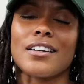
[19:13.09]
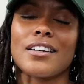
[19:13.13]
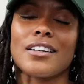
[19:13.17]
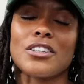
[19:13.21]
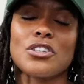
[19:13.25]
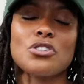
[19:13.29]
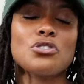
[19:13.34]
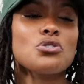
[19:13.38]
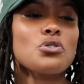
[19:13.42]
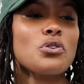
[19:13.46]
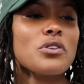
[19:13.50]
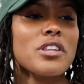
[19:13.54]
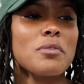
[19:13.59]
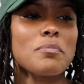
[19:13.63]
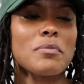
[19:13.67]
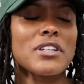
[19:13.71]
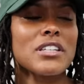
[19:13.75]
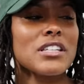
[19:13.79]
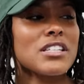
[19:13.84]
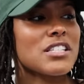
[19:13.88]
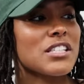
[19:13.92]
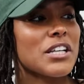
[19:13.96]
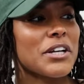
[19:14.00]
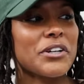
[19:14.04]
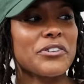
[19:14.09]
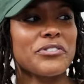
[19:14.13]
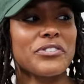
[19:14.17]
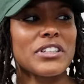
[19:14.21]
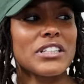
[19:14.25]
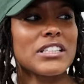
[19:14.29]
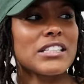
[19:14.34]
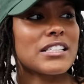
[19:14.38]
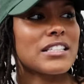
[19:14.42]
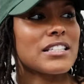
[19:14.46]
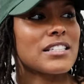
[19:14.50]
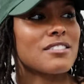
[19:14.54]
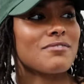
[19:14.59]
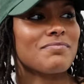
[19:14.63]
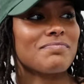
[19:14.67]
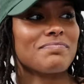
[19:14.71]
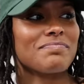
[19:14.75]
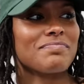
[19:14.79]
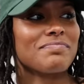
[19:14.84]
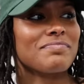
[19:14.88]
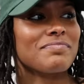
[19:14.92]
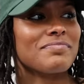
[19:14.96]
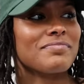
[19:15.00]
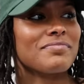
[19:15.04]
you doing them a disservice. Yeah.